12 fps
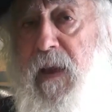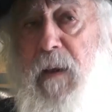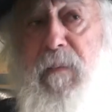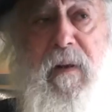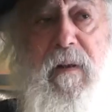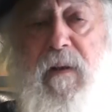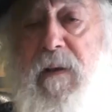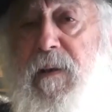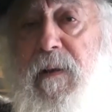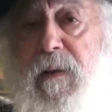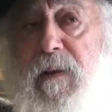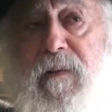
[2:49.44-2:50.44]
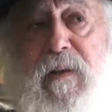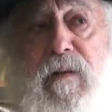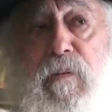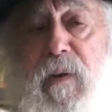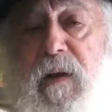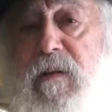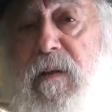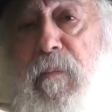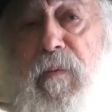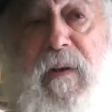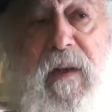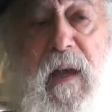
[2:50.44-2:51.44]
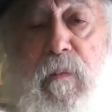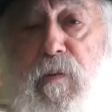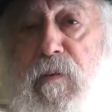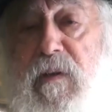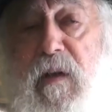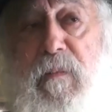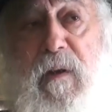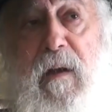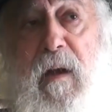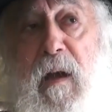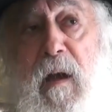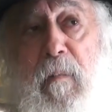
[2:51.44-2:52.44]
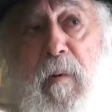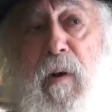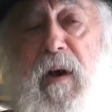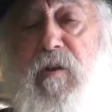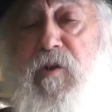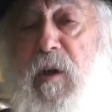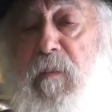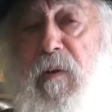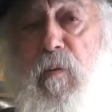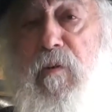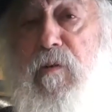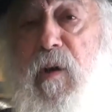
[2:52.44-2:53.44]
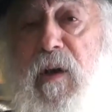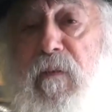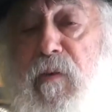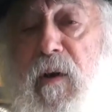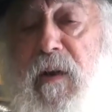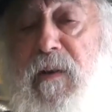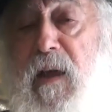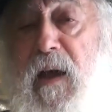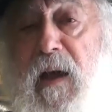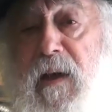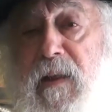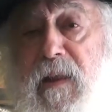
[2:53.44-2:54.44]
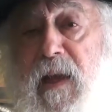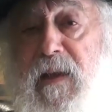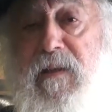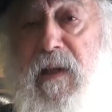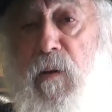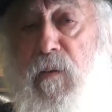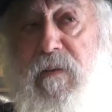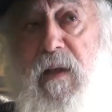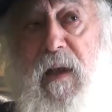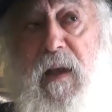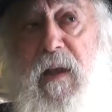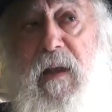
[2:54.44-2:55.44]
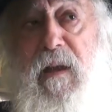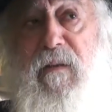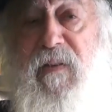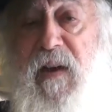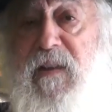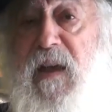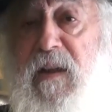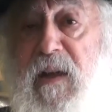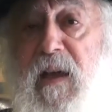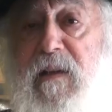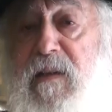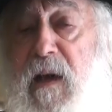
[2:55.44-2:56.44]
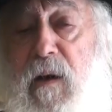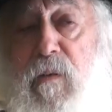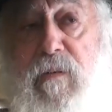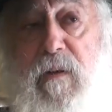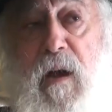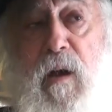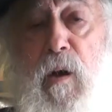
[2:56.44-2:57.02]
I mean, this week somebody came to see me. Baruch Hashem, he was looking for a nice house. He found a nice house.